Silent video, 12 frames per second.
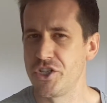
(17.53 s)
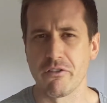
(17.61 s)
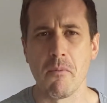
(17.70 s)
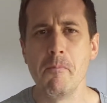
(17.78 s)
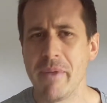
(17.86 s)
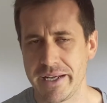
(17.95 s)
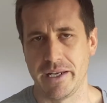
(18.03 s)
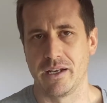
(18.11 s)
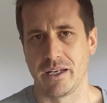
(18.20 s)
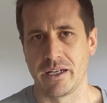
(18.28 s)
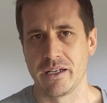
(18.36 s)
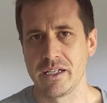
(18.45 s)
you're
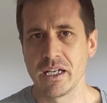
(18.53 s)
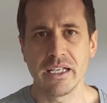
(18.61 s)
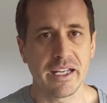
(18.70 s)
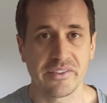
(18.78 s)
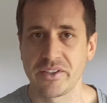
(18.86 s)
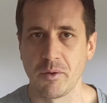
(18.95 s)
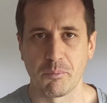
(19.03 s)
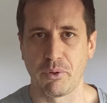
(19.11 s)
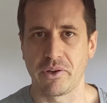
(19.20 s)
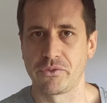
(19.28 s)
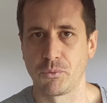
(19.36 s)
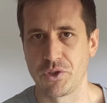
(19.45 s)
less than
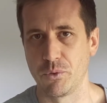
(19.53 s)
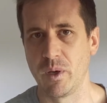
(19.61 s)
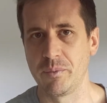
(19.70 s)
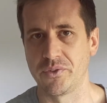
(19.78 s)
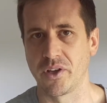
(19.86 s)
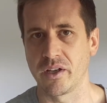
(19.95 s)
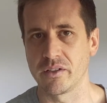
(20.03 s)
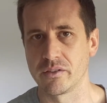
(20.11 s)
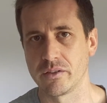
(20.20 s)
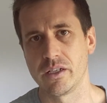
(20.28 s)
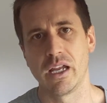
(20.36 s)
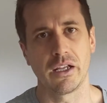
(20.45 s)
impressed with the website,
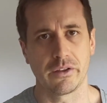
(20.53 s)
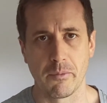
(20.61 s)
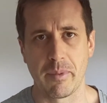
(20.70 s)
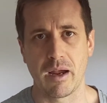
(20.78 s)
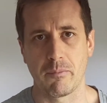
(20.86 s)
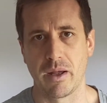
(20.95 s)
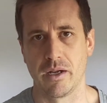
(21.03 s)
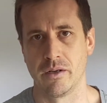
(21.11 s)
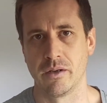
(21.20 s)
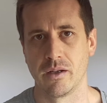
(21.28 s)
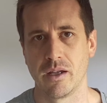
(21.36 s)
you hit the back button.